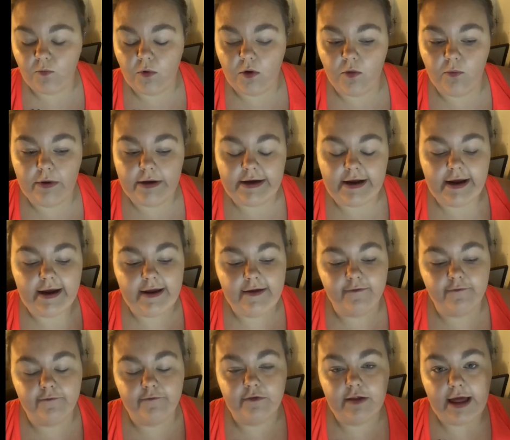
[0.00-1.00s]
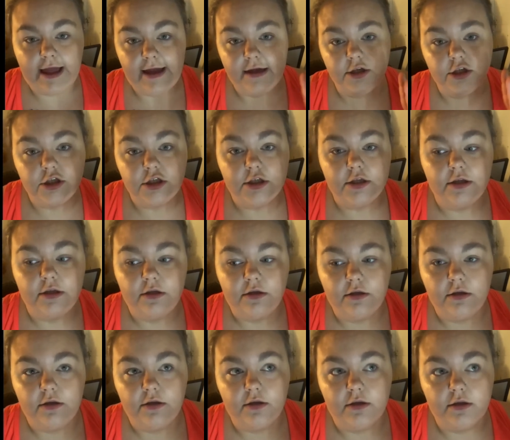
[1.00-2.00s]
Well, when I flashed
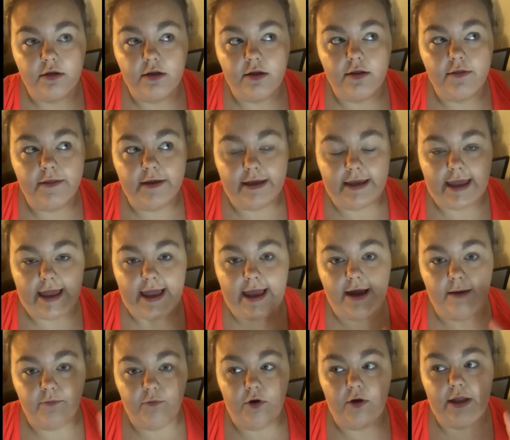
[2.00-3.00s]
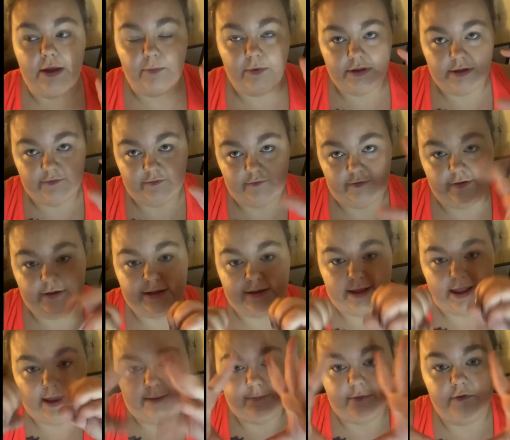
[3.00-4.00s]
the camera, like when the
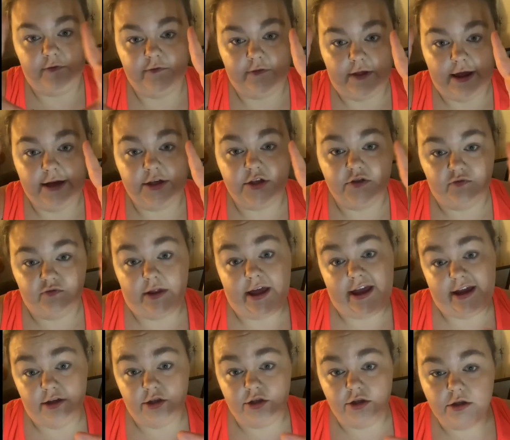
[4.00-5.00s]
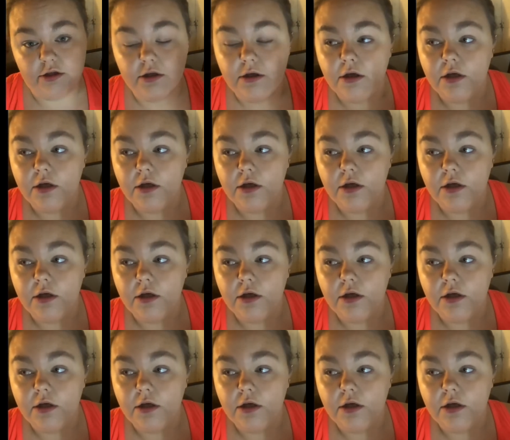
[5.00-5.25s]
camera flashed,